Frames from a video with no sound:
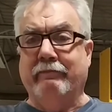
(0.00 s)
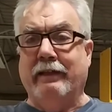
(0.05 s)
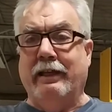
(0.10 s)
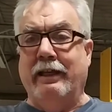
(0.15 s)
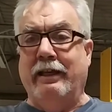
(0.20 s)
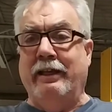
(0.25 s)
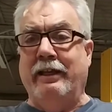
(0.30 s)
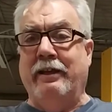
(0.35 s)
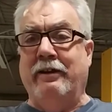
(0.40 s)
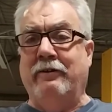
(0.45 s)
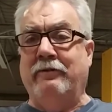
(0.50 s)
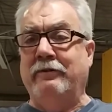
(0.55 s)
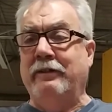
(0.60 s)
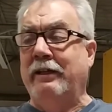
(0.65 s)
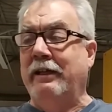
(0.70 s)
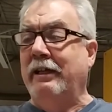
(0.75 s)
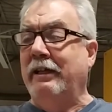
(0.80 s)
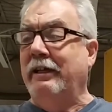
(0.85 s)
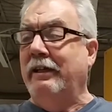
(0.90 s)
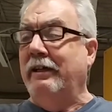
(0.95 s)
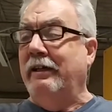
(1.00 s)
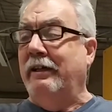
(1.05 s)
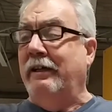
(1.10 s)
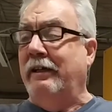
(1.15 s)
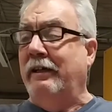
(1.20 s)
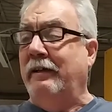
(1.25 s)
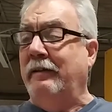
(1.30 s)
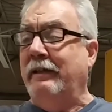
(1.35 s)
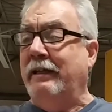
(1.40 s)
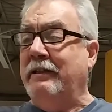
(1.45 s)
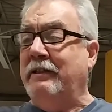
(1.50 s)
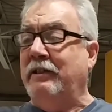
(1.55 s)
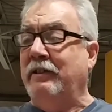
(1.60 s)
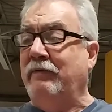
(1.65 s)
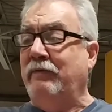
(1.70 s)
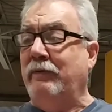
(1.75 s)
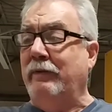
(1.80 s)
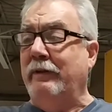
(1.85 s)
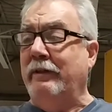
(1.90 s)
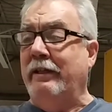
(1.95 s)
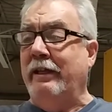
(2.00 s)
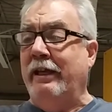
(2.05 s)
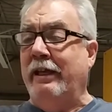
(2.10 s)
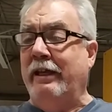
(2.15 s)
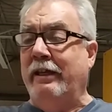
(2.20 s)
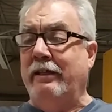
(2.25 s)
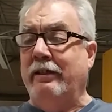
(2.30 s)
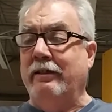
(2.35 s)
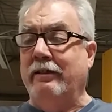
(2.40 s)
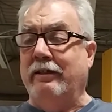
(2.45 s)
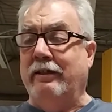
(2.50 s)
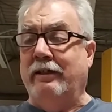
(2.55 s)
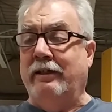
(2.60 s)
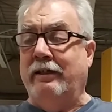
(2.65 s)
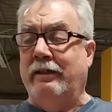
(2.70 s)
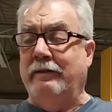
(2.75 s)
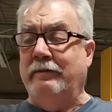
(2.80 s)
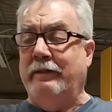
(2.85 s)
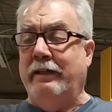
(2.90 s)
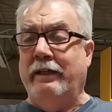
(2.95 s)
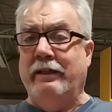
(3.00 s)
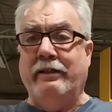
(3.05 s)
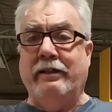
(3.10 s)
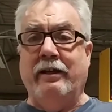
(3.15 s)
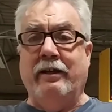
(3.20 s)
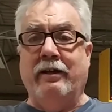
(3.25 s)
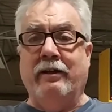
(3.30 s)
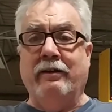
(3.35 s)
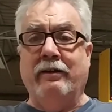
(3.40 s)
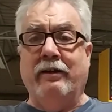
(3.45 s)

anyhow, that's it for today. Take care.